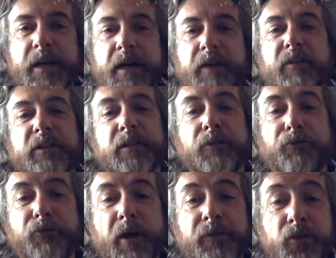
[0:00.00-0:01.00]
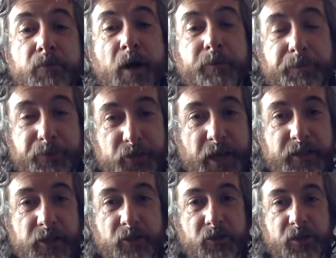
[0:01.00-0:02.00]
If it's in the front, you might be
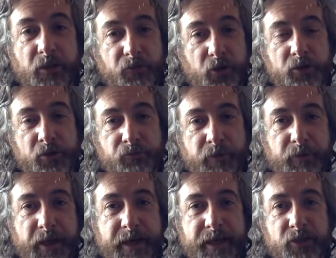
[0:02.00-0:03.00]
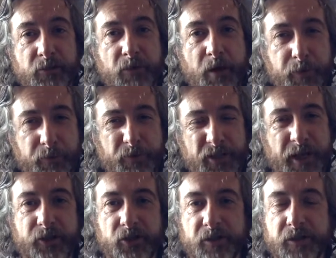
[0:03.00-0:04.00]
protecting yourself because of the rib cage. It might be a
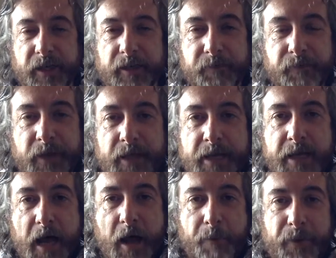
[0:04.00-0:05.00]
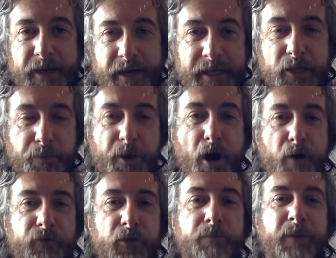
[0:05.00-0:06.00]
protection thing. But each part of
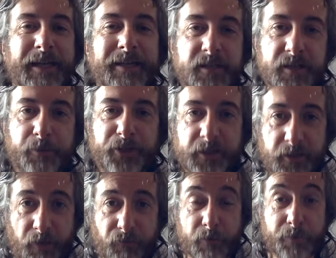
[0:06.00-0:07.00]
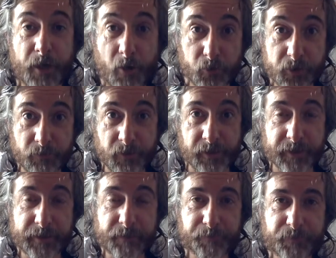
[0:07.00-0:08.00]
you means something different. But
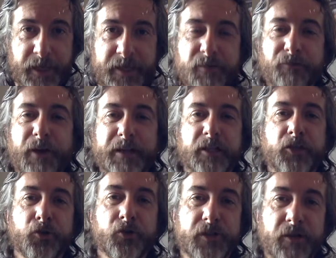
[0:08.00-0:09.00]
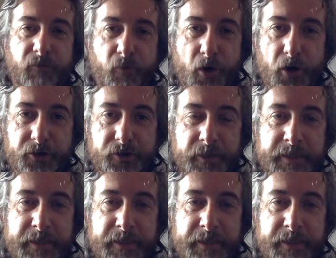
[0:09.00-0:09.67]
ultimately, it's affecting your self-worth.